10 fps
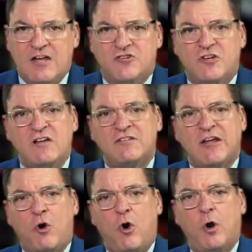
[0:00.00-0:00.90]
And just
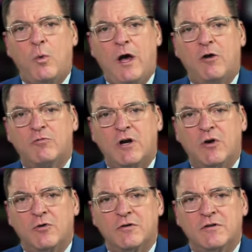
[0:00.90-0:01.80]
like Orwell
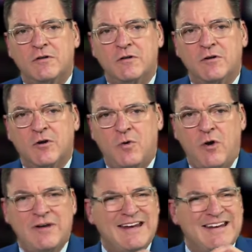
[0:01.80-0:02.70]
wrote,
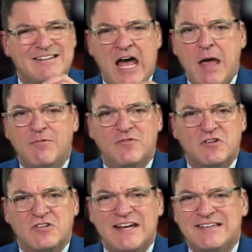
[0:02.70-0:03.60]
quote, in a time
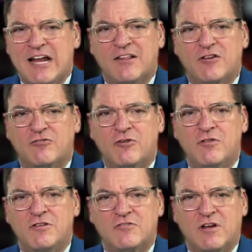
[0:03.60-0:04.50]
of deceit, telling the
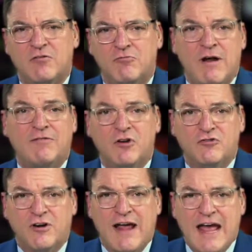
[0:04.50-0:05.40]
truth is a
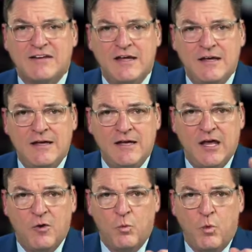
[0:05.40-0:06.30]
revolutionary act
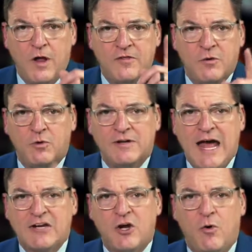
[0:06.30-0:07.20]
and one that will
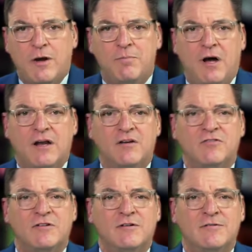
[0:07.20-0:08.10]
not go
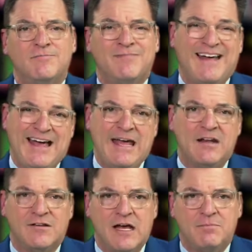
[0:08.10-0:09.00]
unpunished. I
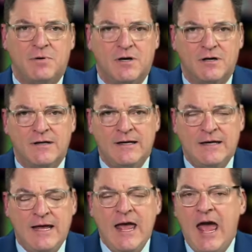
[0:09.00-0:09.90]
added that part.
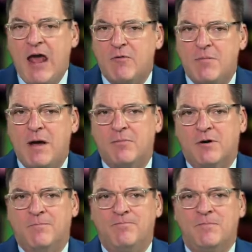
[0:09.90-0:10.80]
And
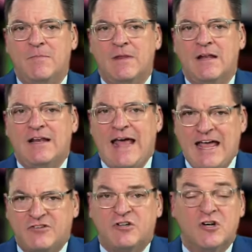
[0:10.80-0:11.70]
remember,
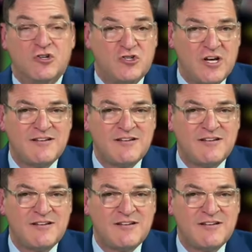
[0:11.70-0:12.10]
last year,